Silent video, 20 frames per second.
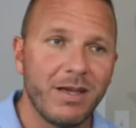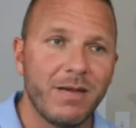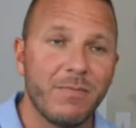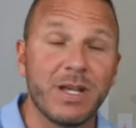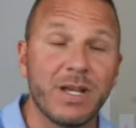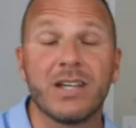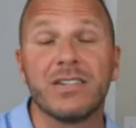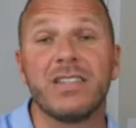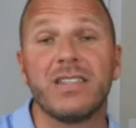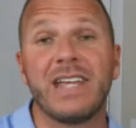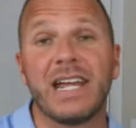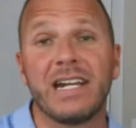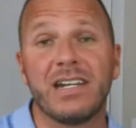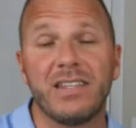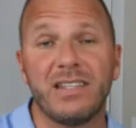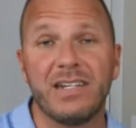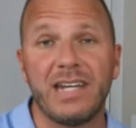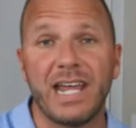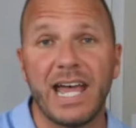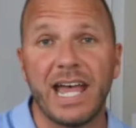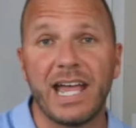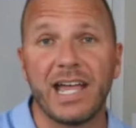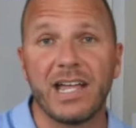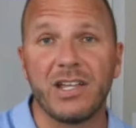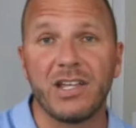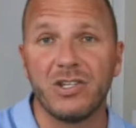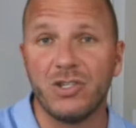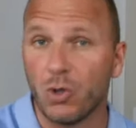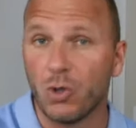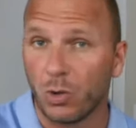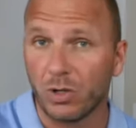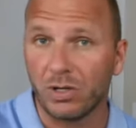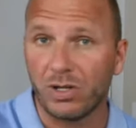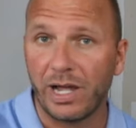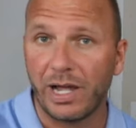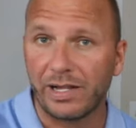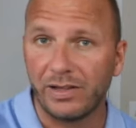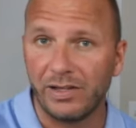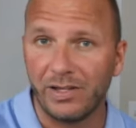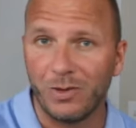Because at the end of the day, you're
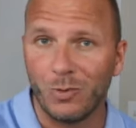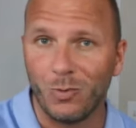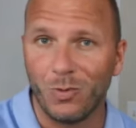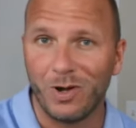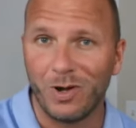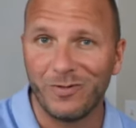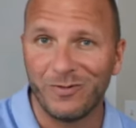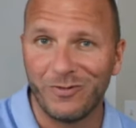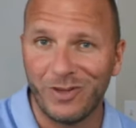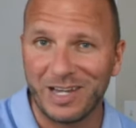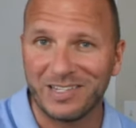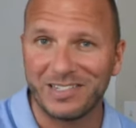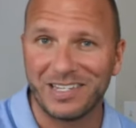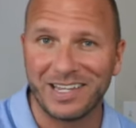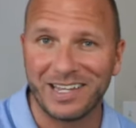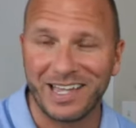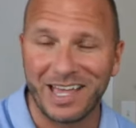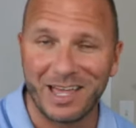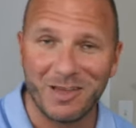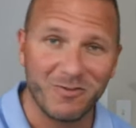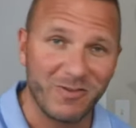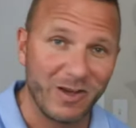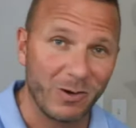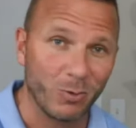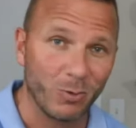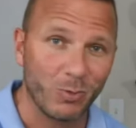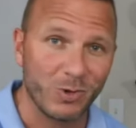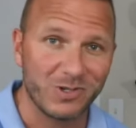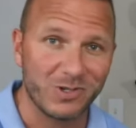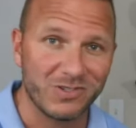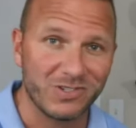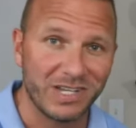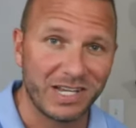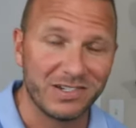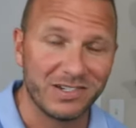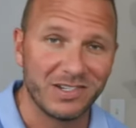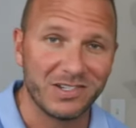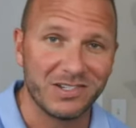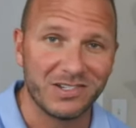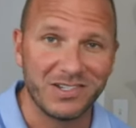likely the one facing a federal prison
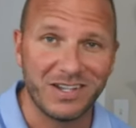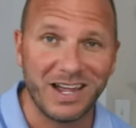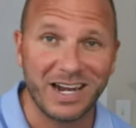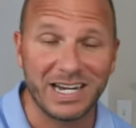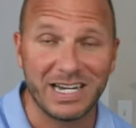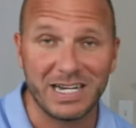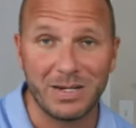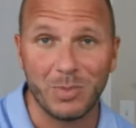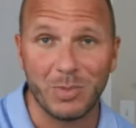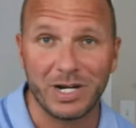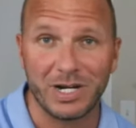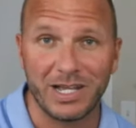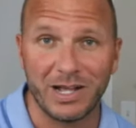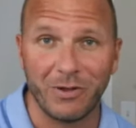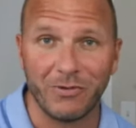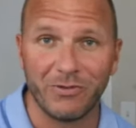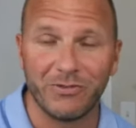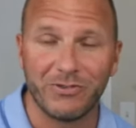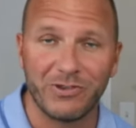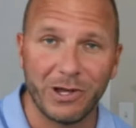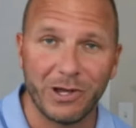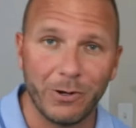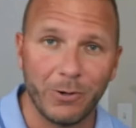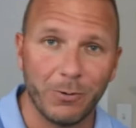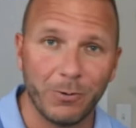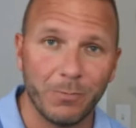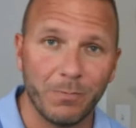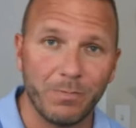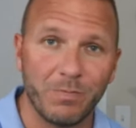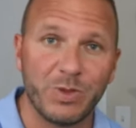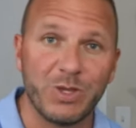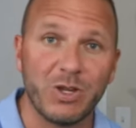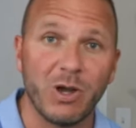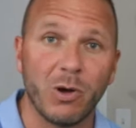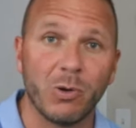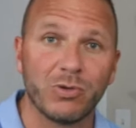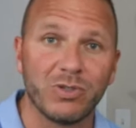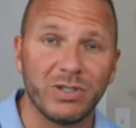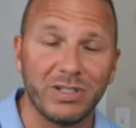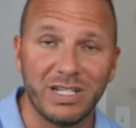sentence, not anybody else. So
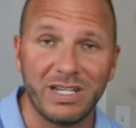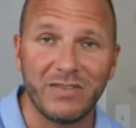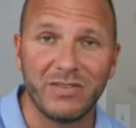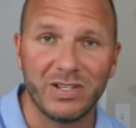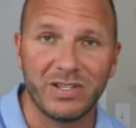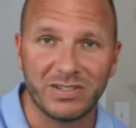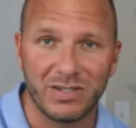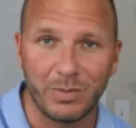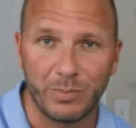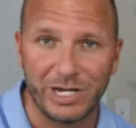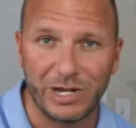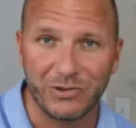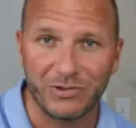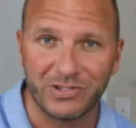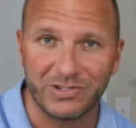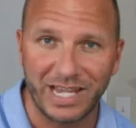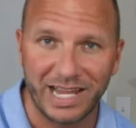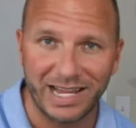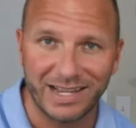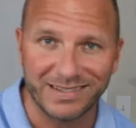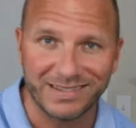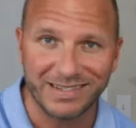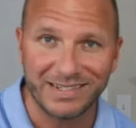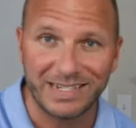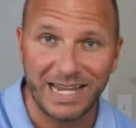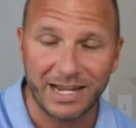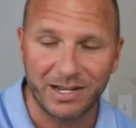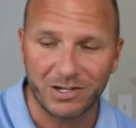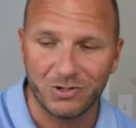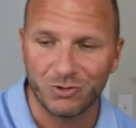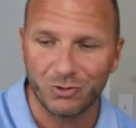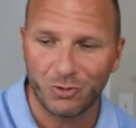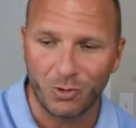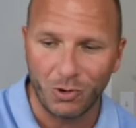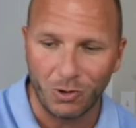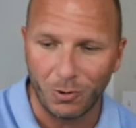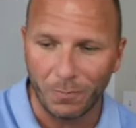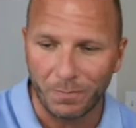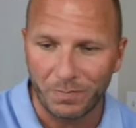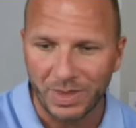don't leave it in somebody else's hands. Take
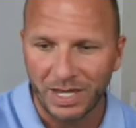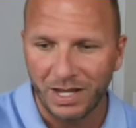control.